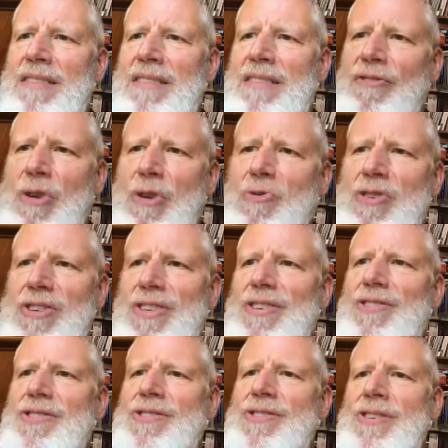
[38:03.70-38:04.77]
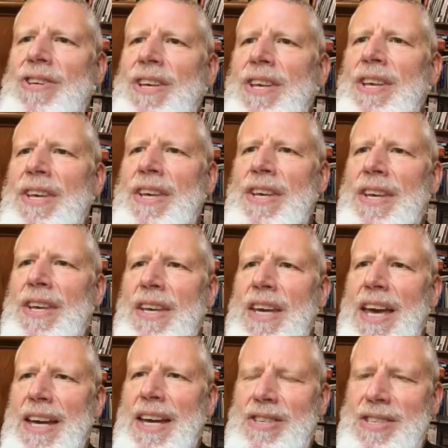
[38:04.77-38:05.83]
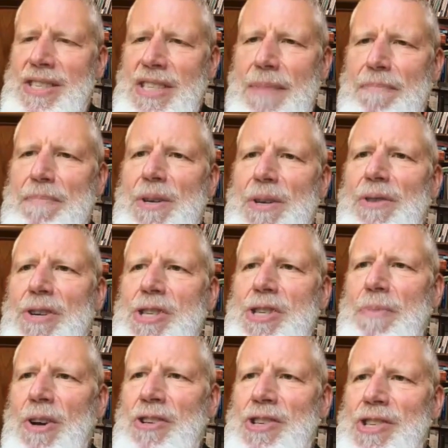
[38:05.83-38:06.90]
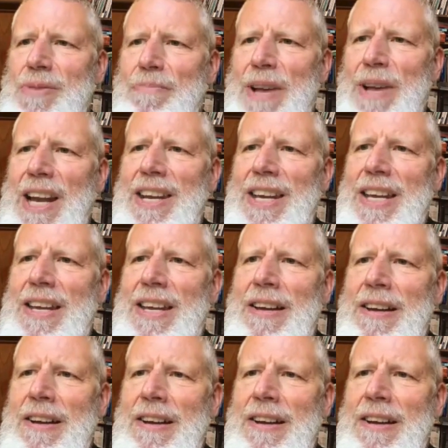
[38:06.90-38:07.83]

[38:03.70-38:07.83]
and voters accept a responsibility